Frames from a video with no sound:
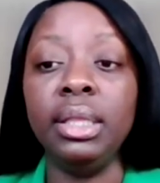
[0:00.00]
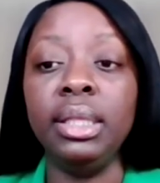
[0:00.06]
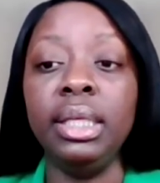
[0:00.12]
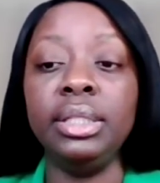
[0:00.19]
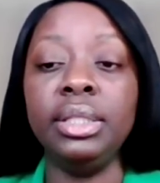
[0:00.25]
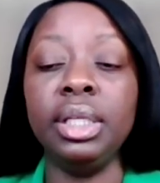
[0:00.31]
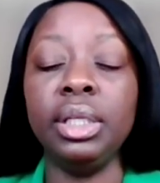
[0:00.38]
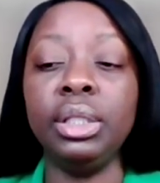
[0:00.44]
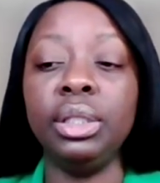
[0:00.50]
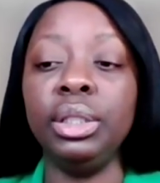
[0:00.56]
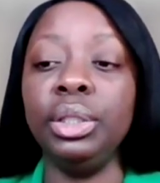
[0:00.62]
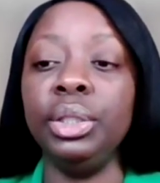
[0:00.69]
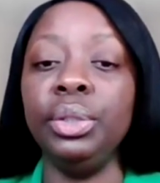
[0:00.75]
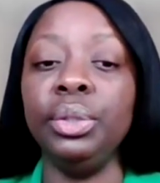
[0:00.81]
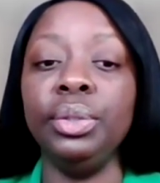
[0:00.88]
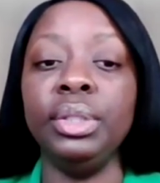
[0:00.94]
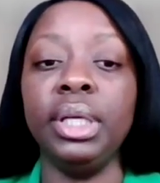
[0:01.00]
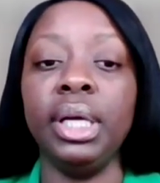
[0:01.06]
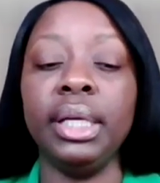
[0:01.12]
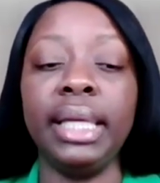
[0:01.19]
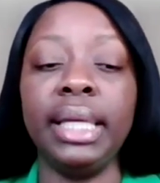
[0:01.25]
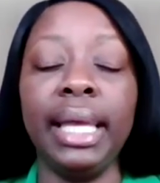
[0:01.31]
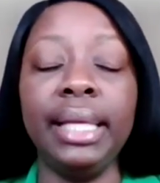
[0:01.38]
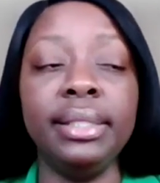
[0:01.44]
These include
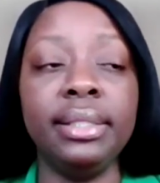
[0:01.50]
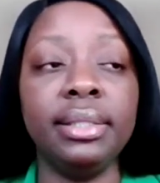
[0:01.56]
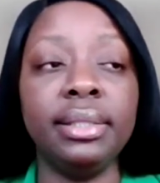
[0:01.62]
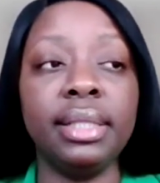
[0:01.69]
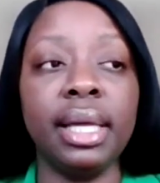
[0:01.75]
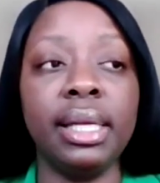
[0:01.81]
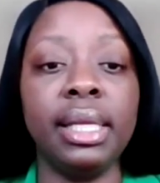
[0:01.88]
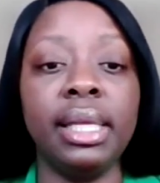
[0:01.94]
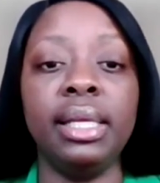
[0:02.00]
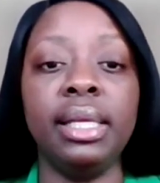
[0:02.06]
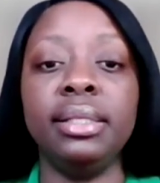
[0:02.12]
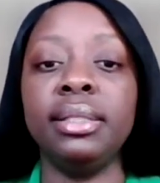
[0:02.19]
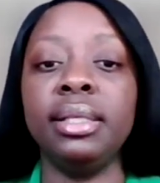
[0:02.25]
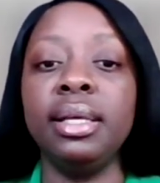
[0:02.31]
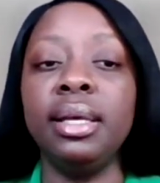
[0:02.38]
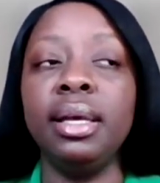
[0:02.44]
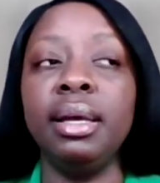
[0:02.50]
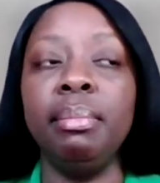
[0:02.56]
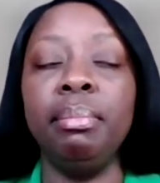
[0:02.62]
case studies,